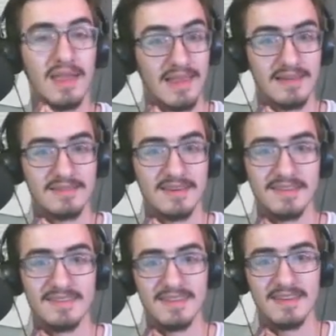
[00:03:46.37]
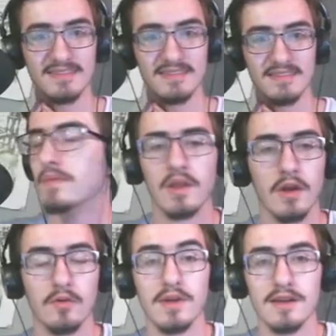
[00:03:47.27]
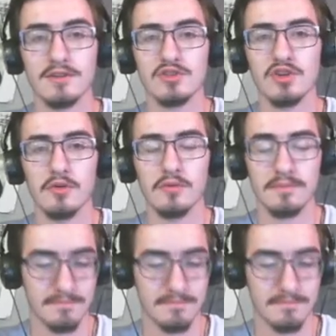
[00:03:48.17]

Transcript: Let's get into this. Okay, so